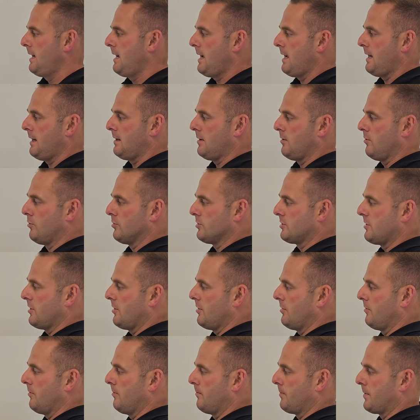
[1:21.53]
And it
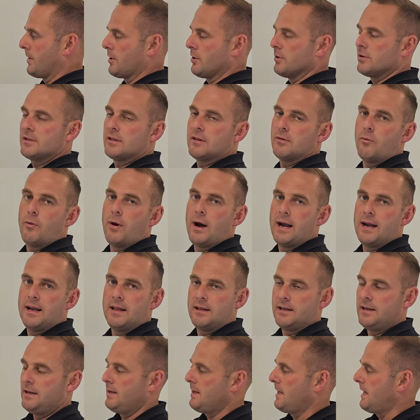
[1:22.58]
also, because of the way
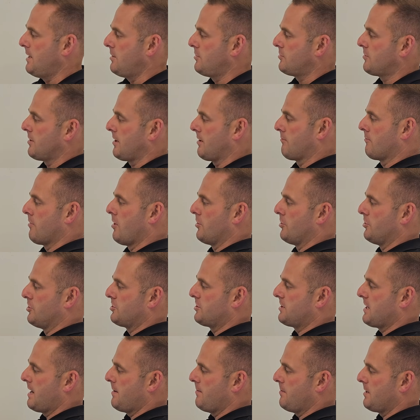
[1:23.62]
the keystroke rotor is
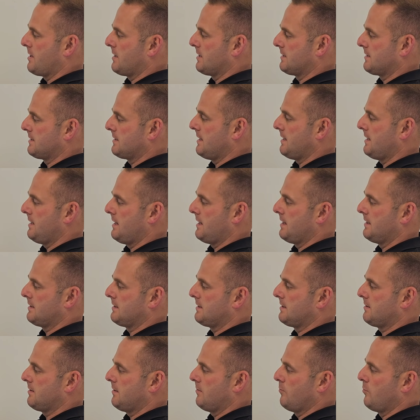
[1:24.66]
shaped, you can see
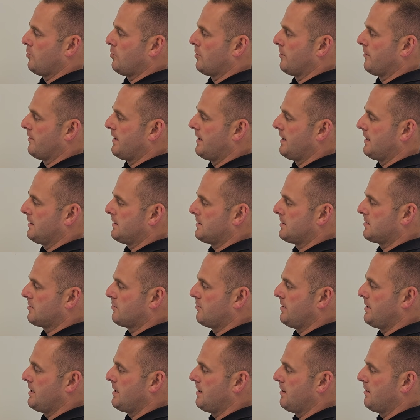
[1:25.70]
it's more of a
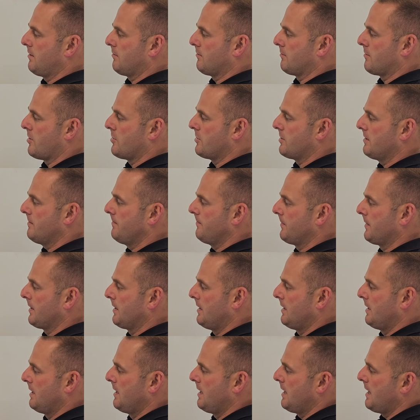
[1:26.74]
square rotor.
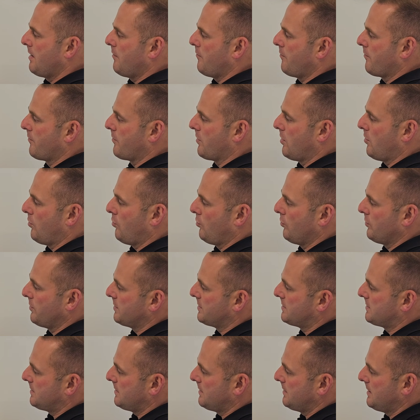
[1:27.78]
And we've got all
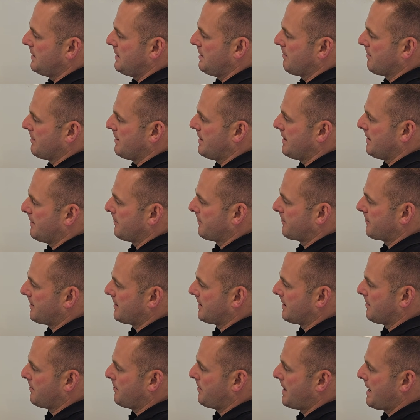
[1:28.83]
this area in
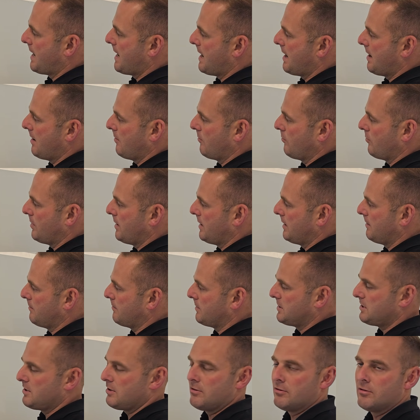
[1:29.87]
front of the bar where the
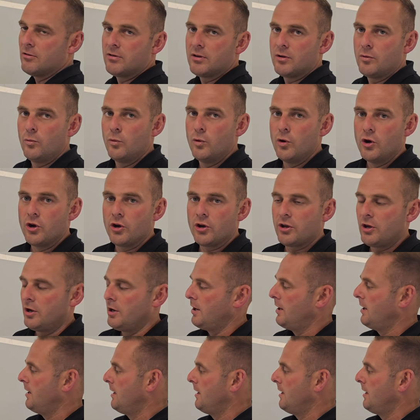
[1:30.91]
material can work.